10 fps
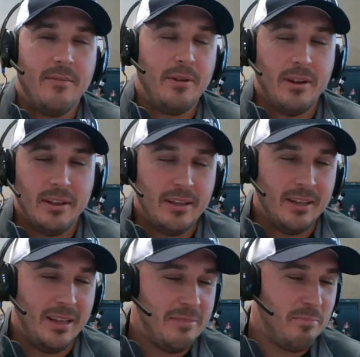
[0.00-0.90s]
every
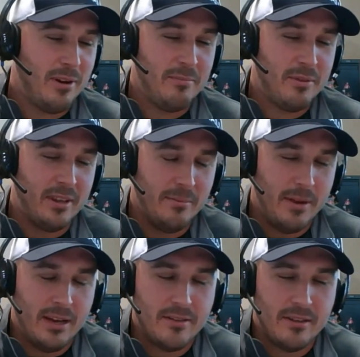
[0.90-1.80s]
LED light bulb you can
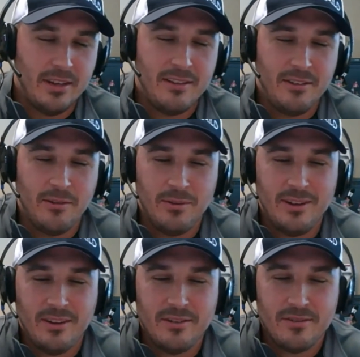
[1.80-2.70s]
imagine. And you know
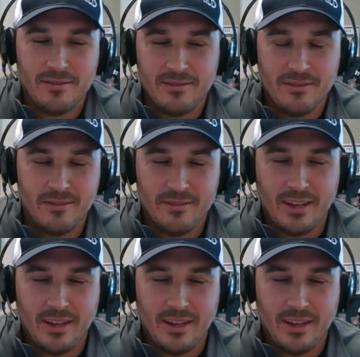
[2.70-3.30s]
what else? Just to